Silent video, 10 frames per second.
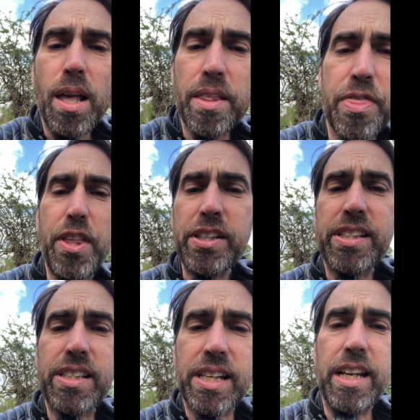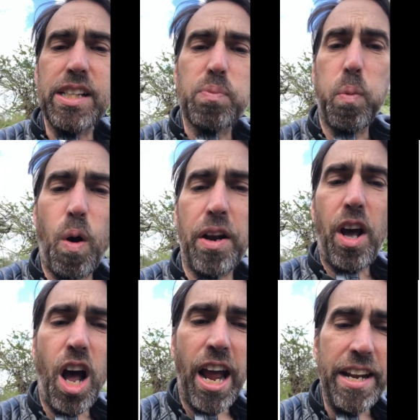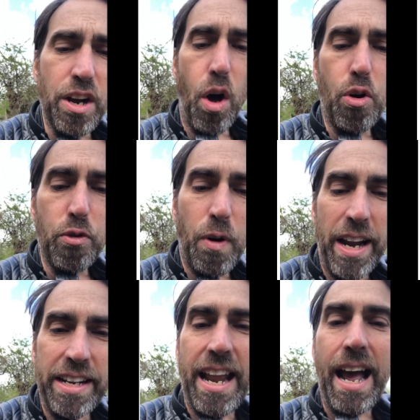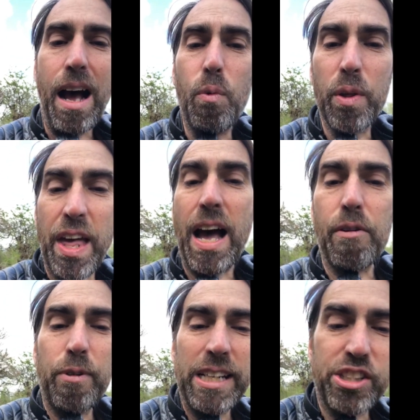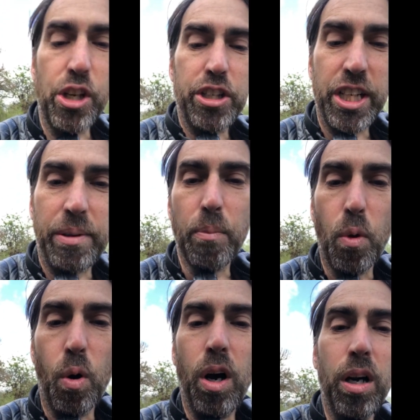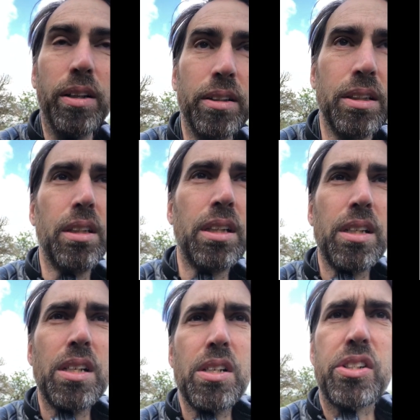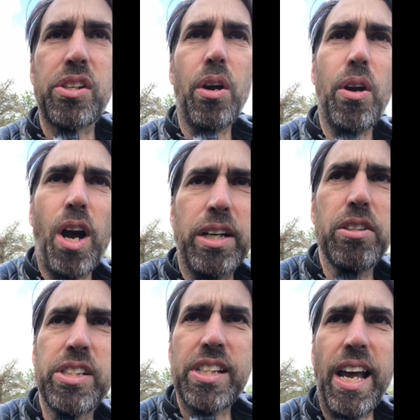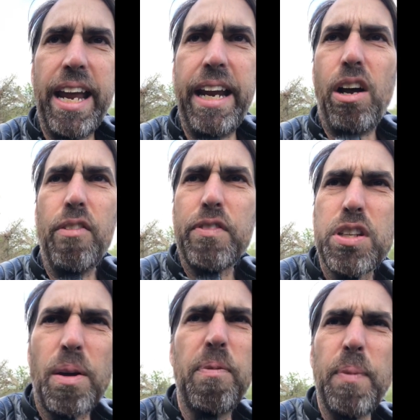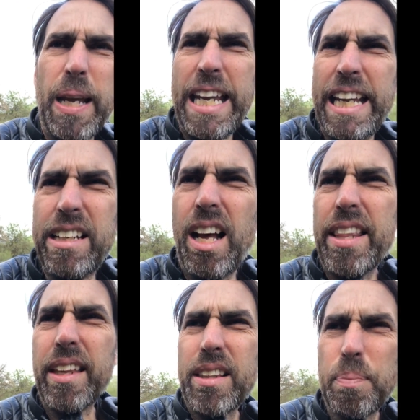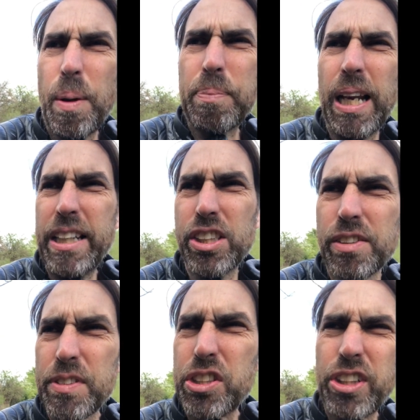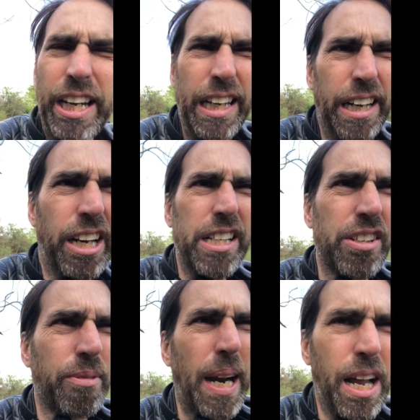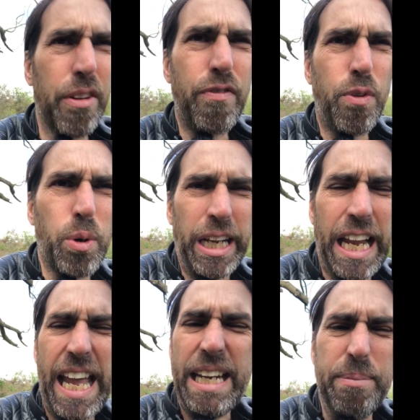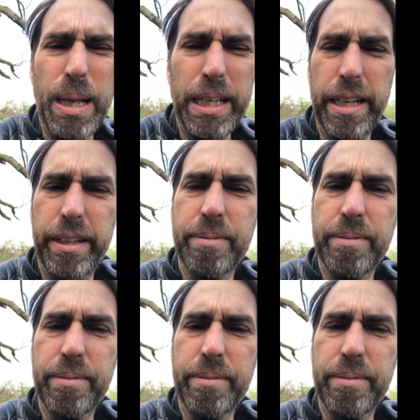this is what I know right now without researching more. So I could say, off the top of my head, I think the population of Australia is around 48 million.